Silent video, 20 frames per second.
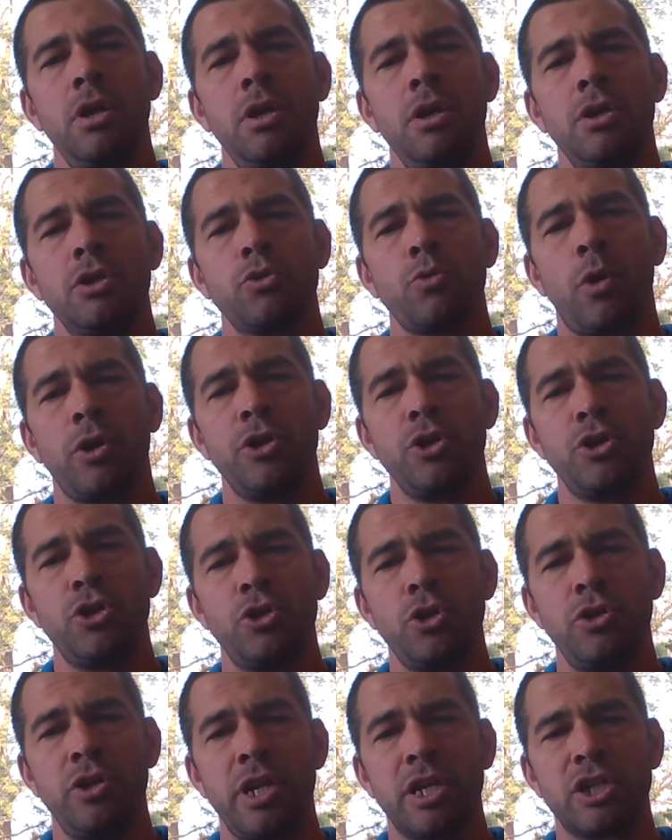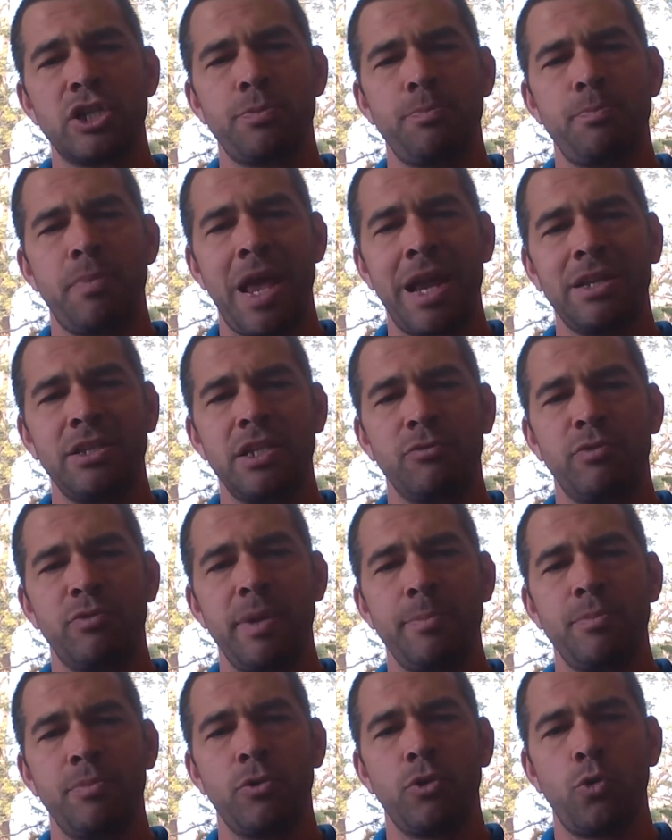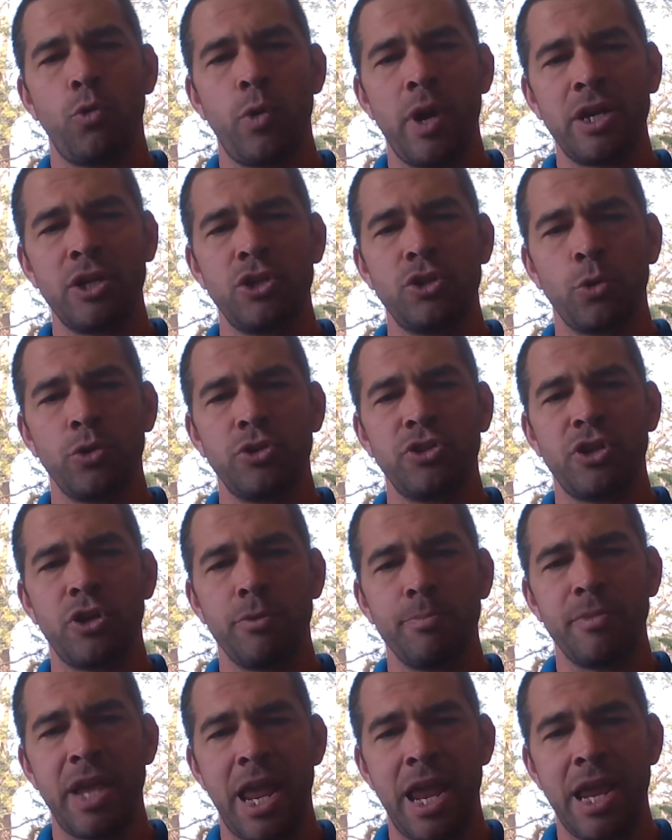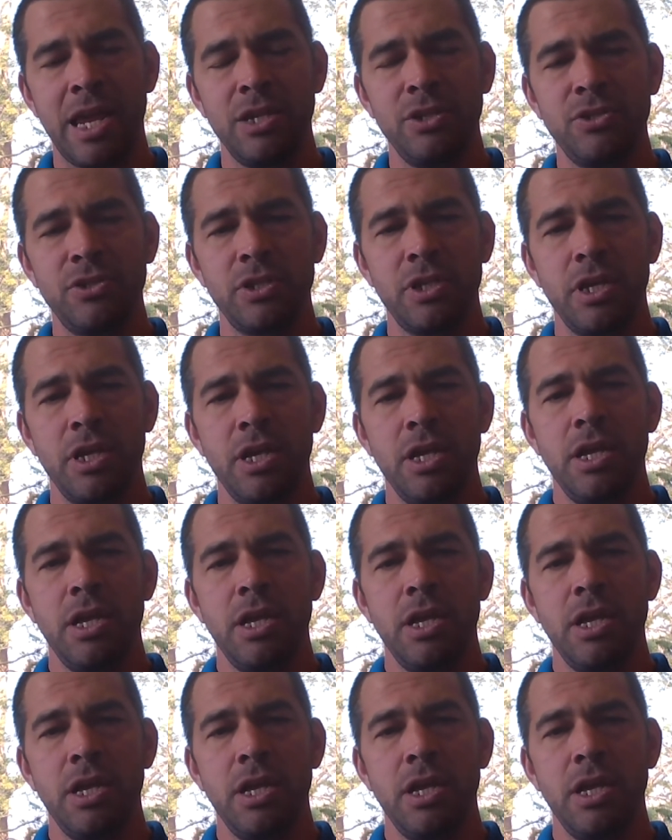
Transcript: So while you shouldn't expect to reap quick short-term gains,